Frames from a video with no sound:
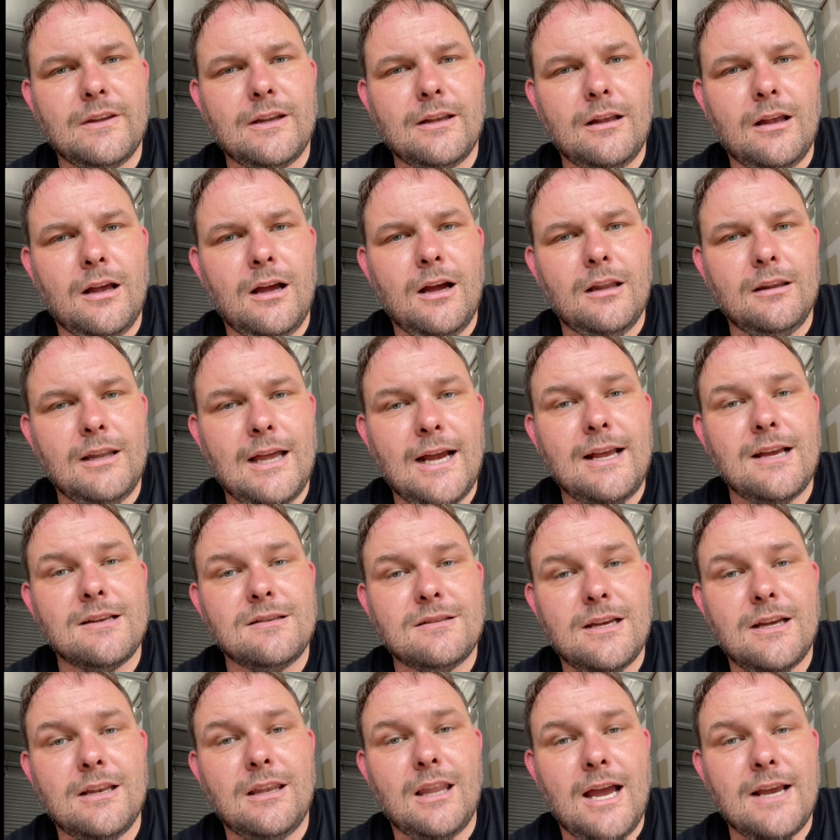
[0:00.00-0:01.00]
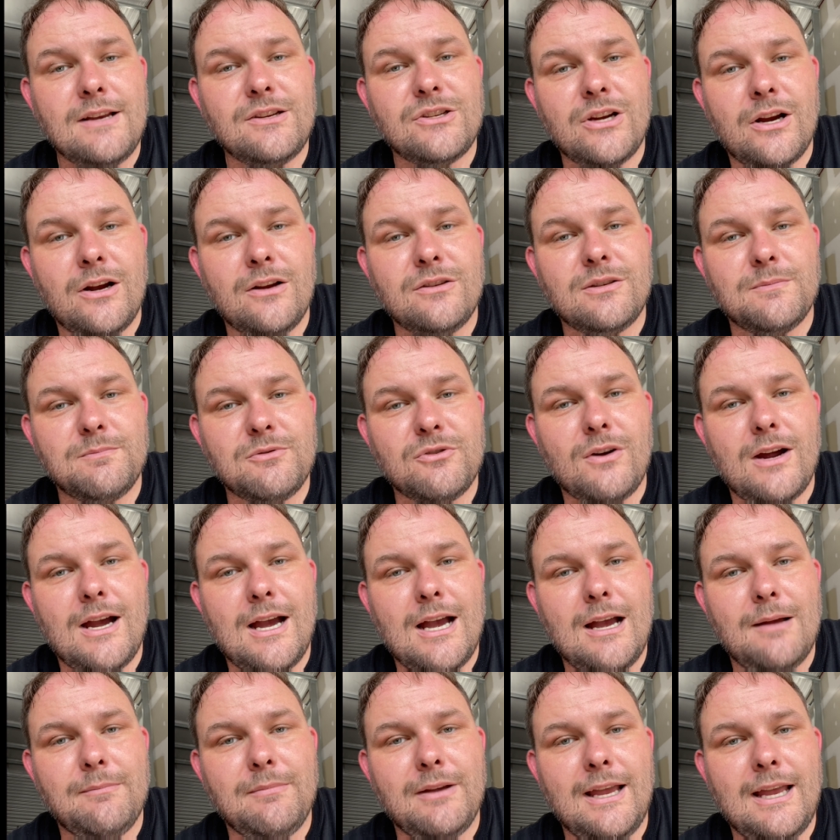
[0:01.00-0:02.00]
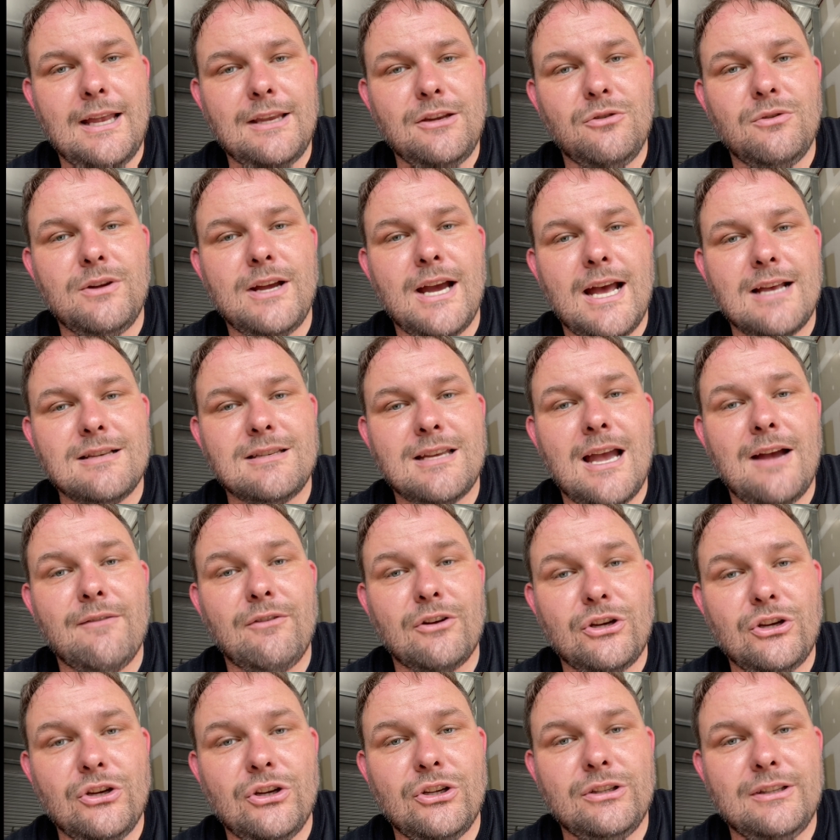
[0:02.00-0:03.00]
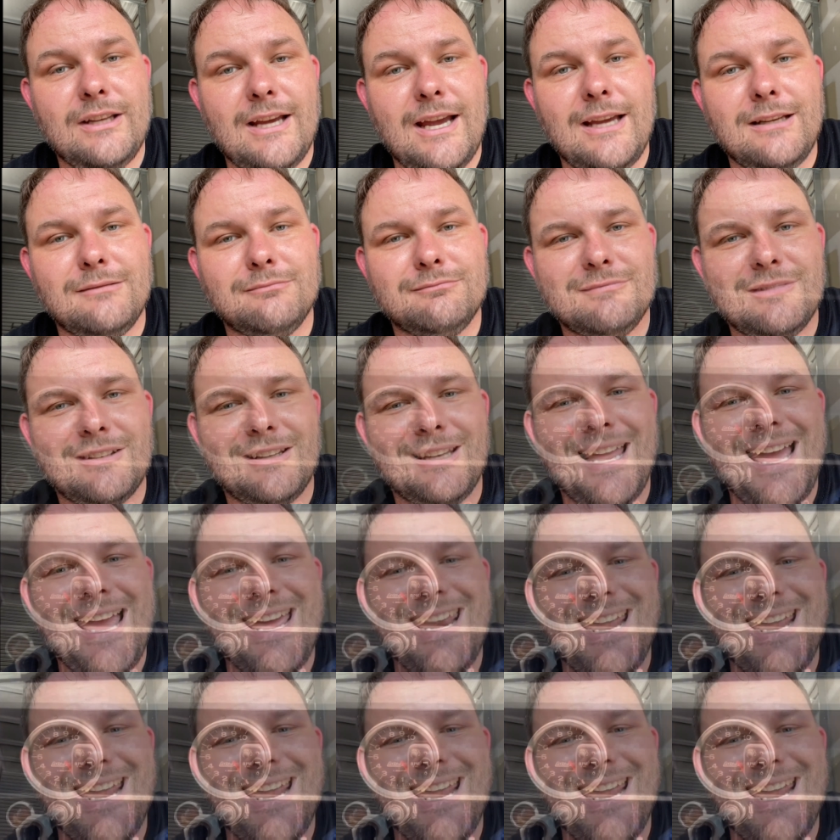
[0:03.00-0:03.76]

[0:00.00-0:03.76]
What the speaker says: like I said, like, share, and subscribe, and you guys have a good day. Later.